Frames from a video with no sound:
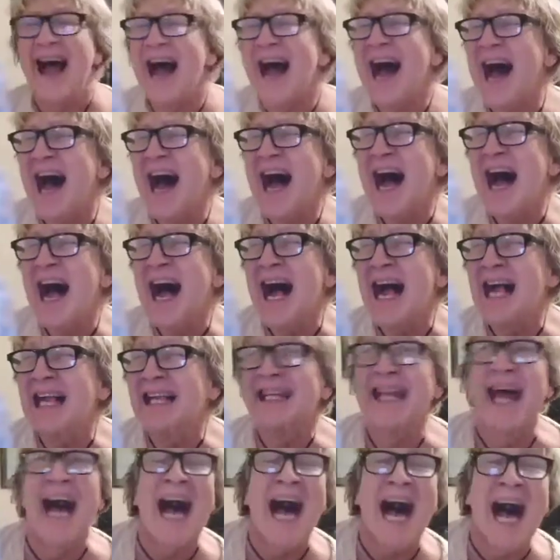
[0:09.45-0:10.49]
I'll
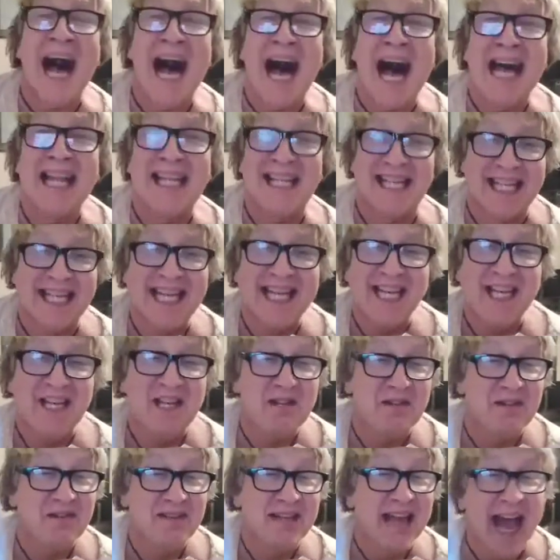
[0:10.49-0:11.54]
not see
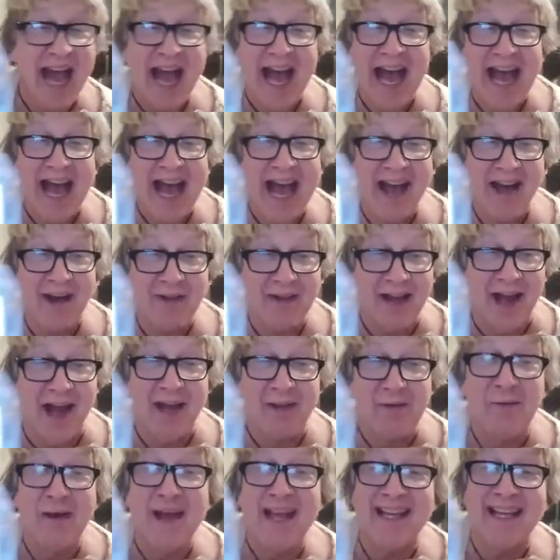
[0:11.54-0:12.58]
you now,
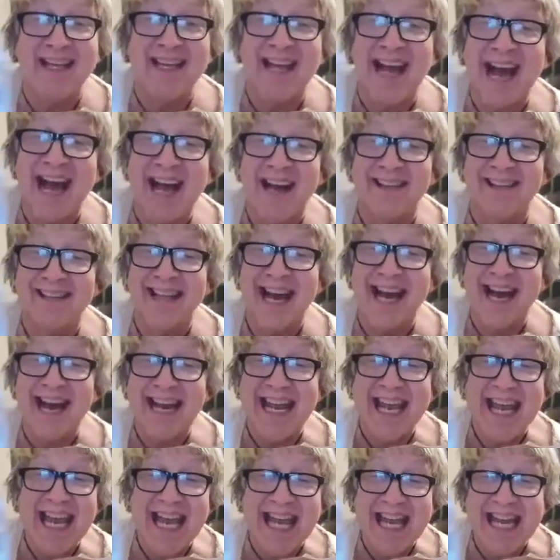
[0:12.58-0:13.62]
not waking hours, not
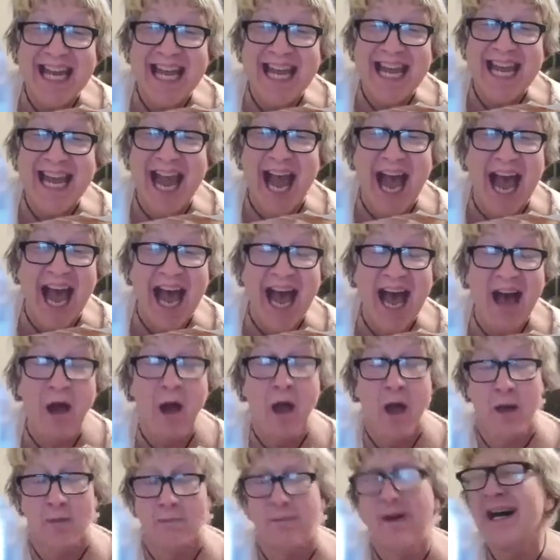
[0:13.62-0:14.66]

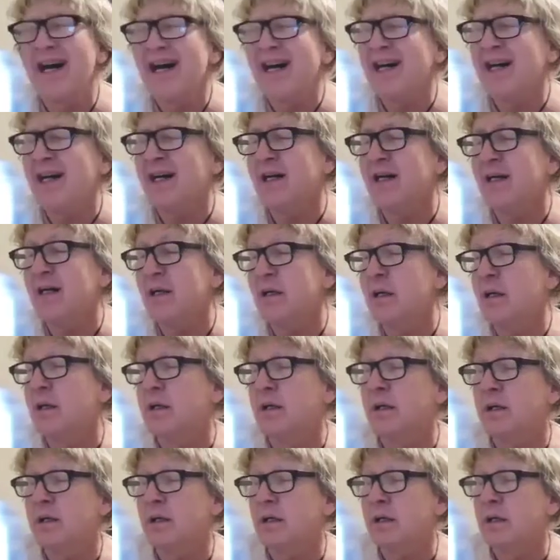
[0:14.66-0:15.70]
anyhow.
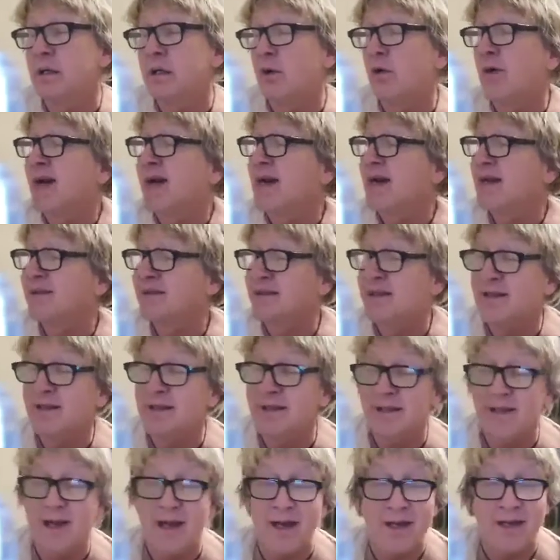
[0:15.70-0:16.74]
But where's the
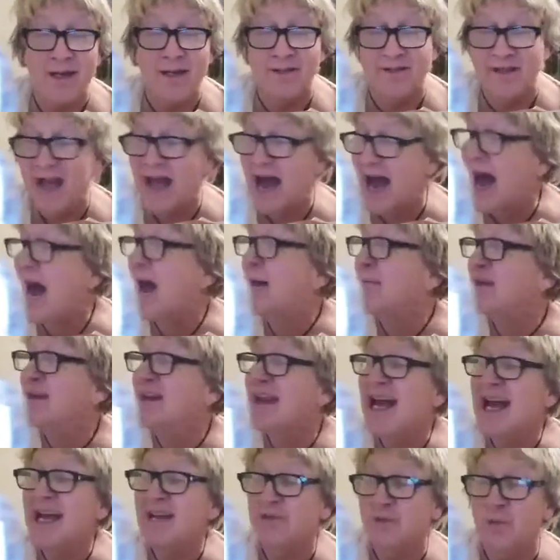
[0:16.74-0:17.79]
loss? I'm the
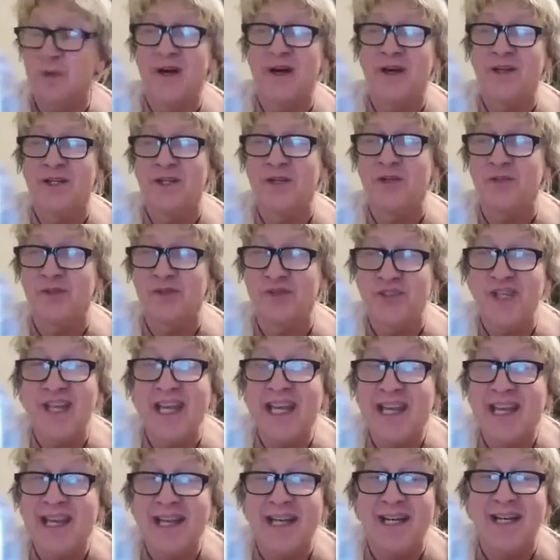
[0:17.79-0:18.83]
last one you'll
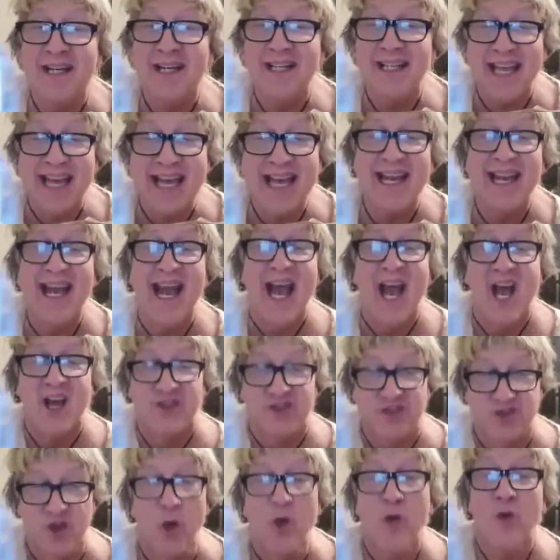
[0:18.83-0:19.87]
see
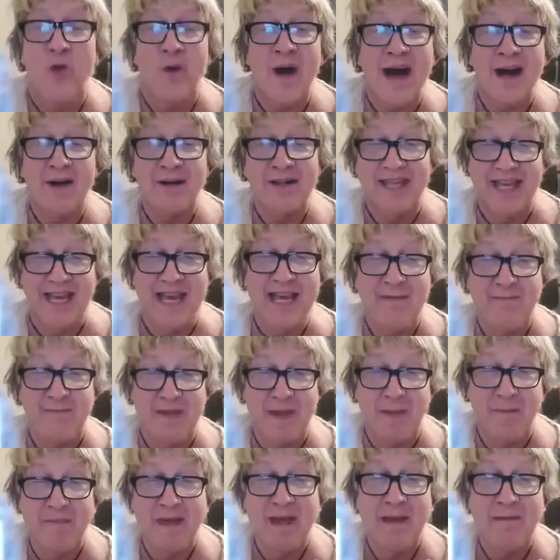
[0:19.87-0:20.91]
again. So I'll keep
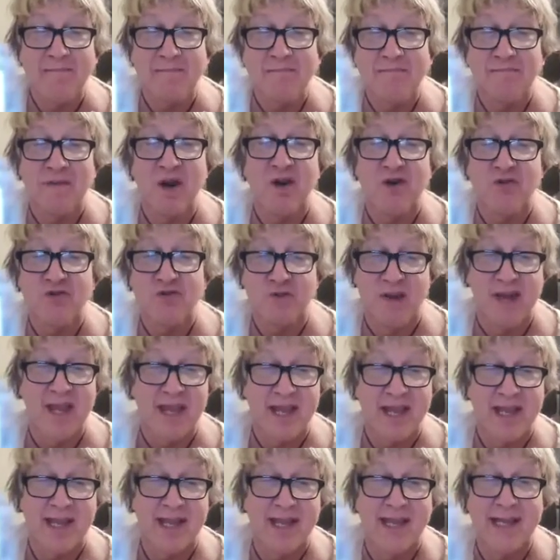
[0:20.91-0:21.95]
your
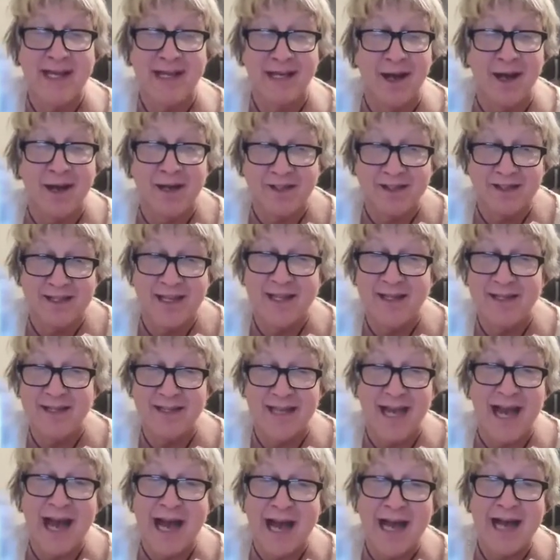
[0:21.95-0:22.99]
memory lost in
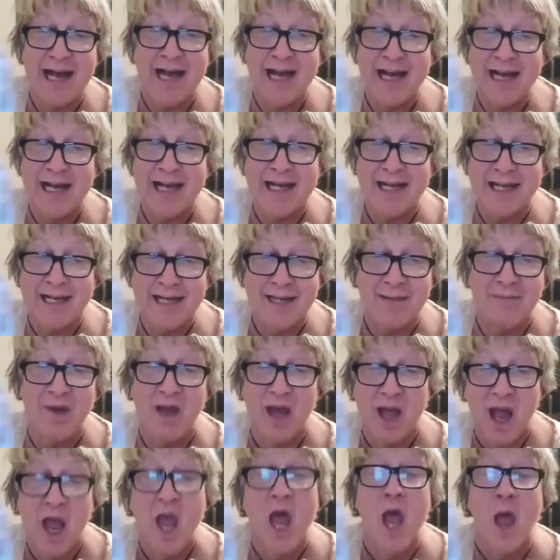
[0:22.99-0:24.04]

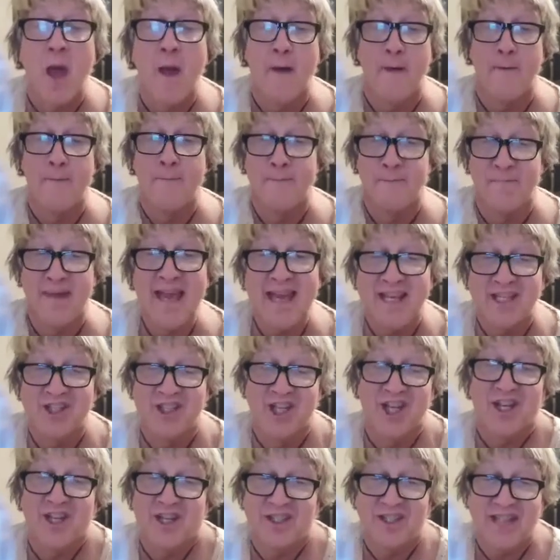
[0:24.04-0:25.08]
time.
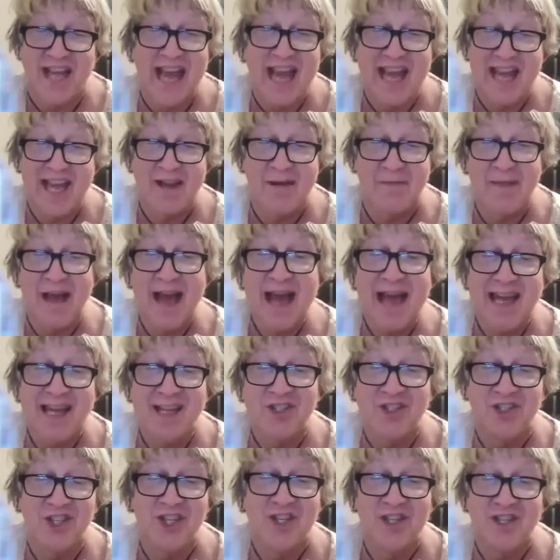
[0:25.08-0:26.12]
Pictures and
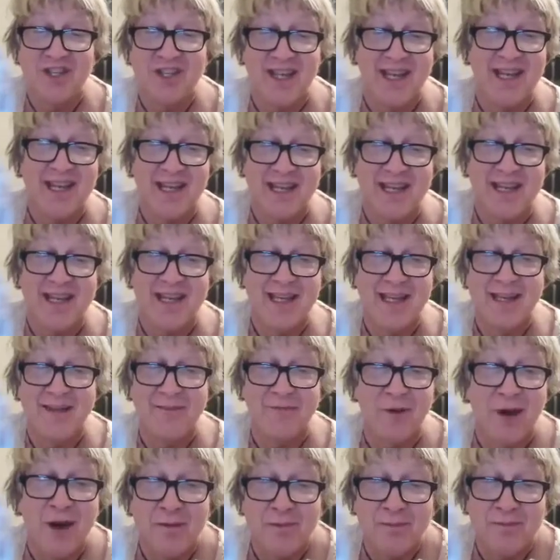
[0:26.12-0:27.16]

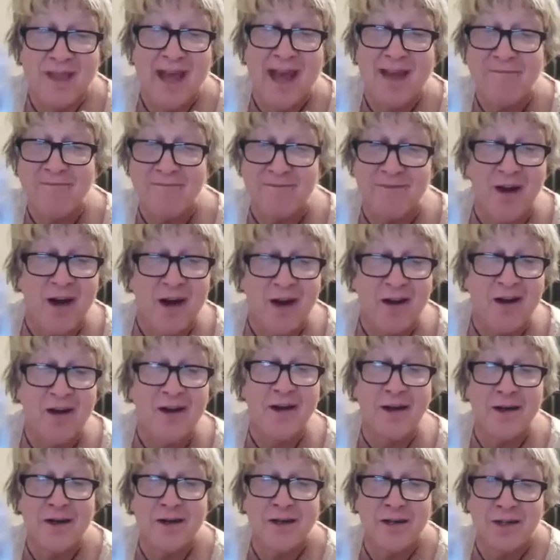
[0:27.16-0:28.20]
imagining from that
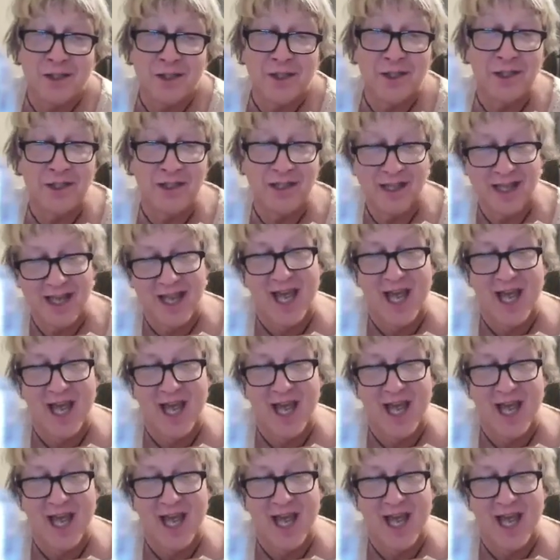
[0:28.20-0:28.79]
fall.